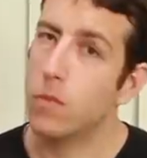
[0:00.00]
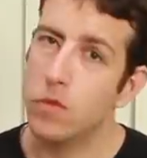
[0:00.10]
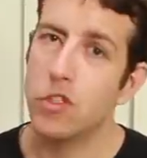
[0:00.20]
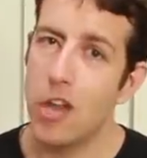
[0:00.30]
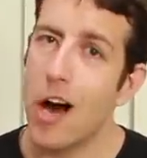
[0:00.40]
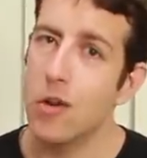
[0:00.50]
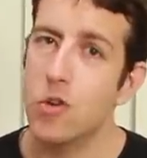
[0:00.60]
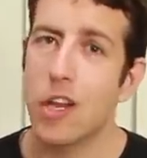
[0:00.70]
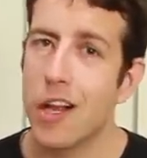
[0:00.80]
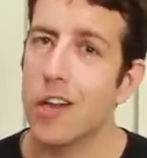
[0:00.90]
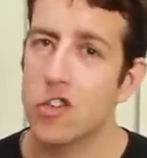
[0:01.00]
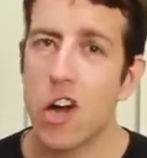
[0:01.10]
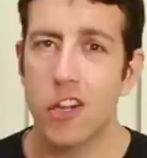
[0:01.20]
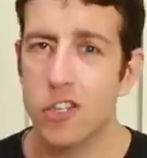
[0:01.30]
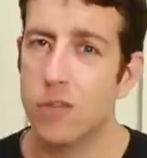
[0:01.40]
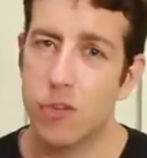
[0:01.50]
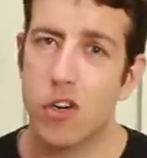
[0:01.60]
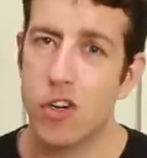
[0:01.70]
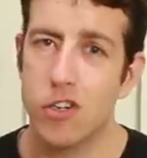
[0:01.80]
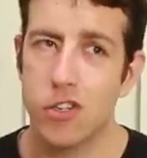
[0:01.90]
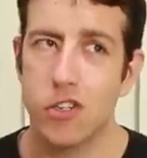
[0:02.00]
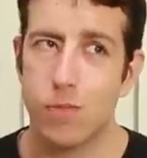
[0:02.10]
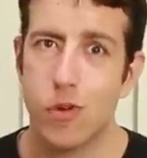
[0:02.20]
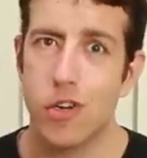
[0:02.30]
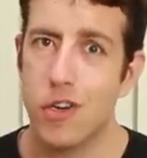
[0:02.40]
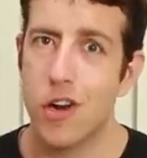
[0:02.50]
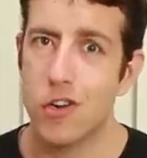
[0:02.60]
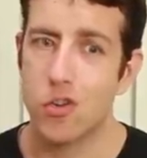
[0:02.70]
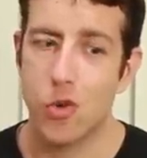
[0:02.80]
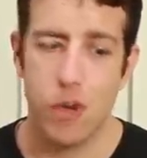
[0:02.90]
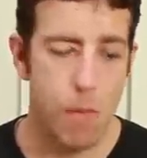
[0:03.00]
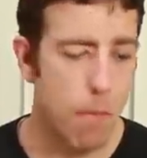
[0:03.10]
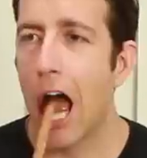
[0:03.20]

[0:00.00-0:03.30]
then yeah, Nutella on chocolate chip cookies is pretty darn sweet.